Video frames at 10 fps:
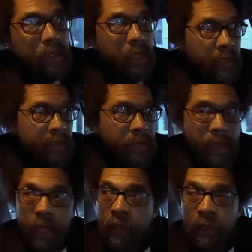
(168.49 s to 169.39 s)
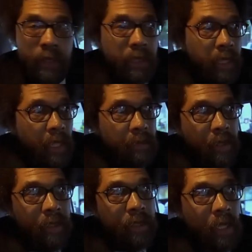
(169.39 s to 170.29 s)
Courage to think, courage to love,
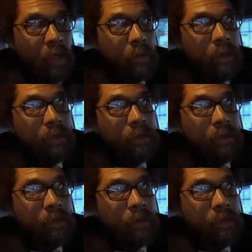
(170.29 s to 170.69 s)
courage to hope.